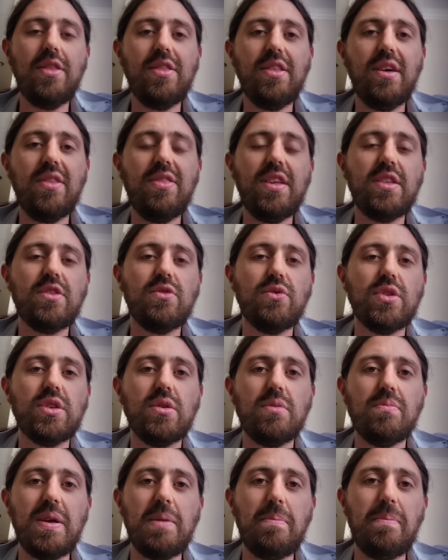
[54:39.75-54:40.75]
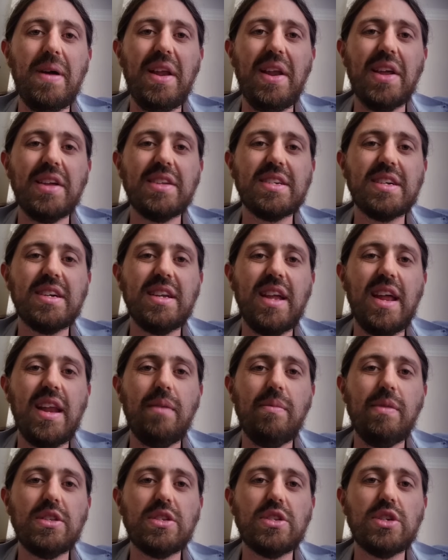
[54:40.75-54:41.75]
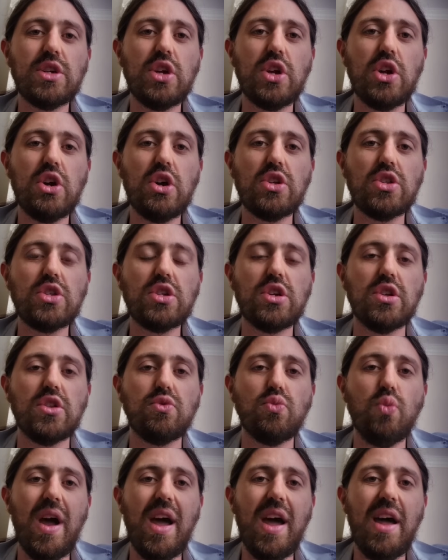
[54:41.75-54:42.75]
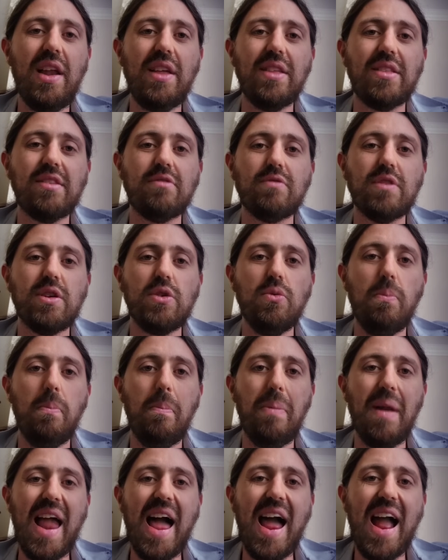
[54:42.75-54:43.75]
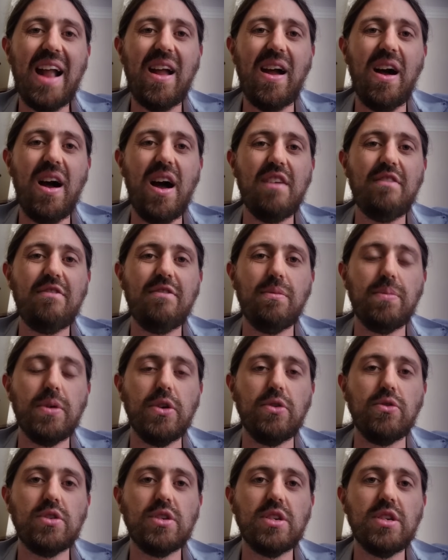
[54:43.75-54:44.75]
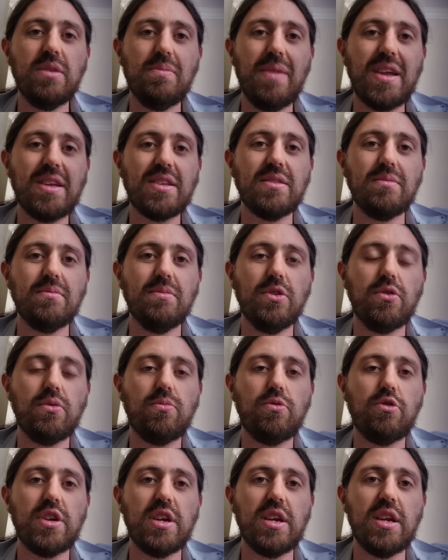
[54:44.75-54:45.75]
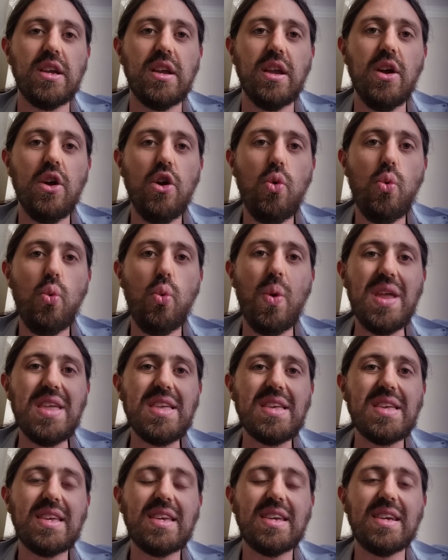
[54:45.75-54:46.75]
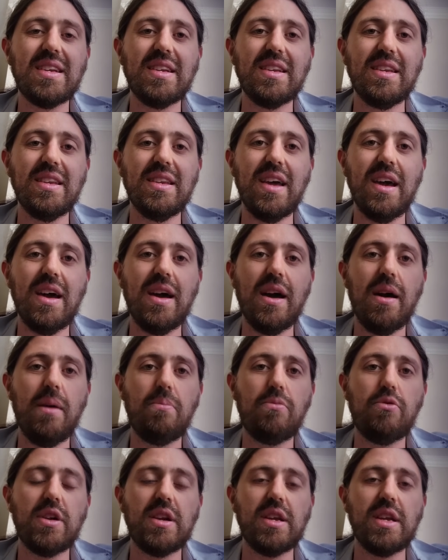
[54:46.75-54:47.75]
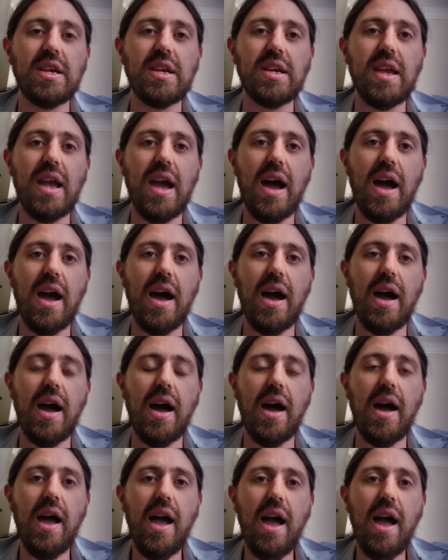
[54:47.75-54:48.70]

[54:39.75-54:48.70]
there's also a big political element to Kursk as well. It's a real black eye for Putin. It makes him look pretty weak and unable